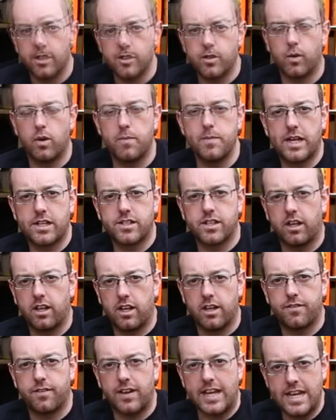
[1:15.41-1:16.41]
So what makes our
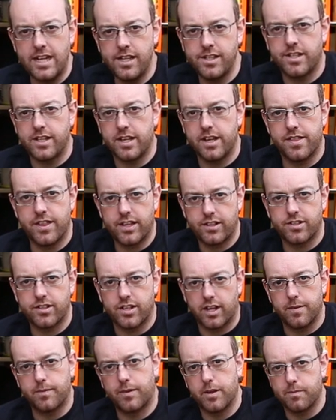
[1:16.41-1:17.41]
life easier this
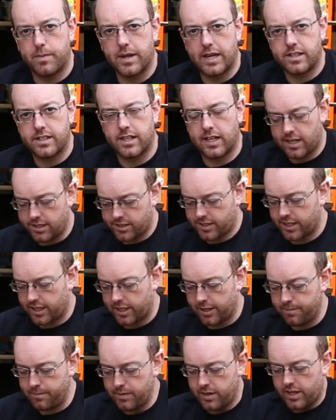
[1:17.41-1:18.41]
time compared to last
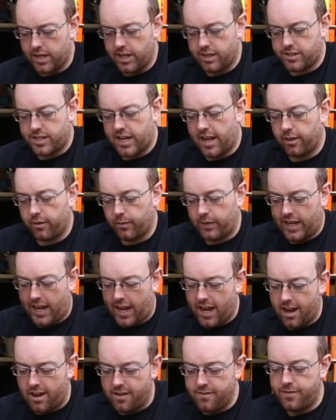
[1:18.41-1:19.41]
time is now that we
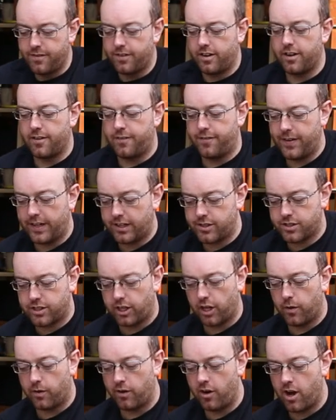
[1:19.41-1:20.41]
have a
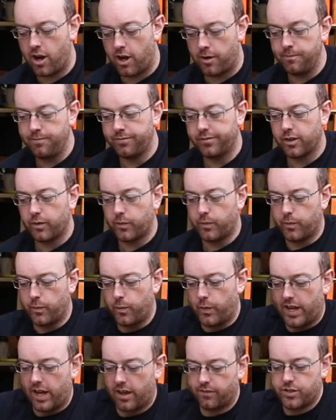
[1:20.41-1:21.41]
fixed lower arm,
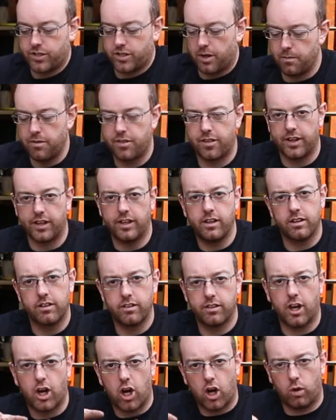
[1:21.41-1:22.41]
we have something
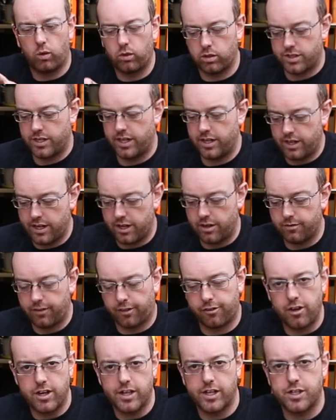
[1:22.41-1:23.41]
that holds it in
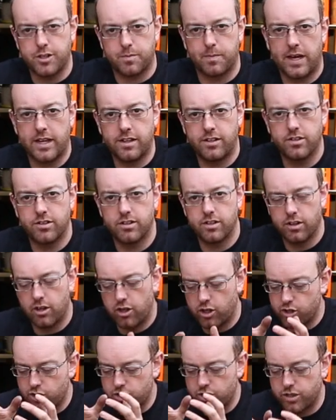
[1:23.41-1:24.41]
3D space
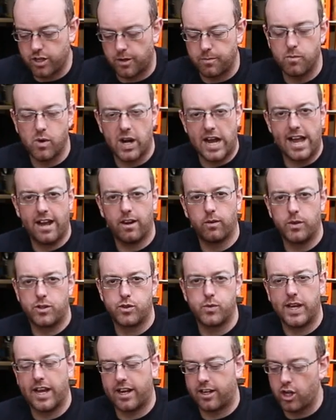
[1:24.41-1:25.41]
somewhere,
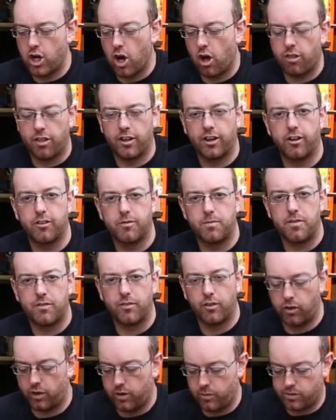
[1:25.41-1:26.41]
which we had nothing of
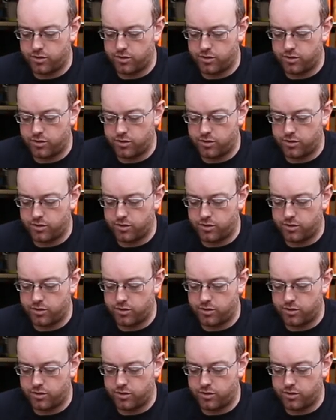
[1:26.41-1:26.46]
before.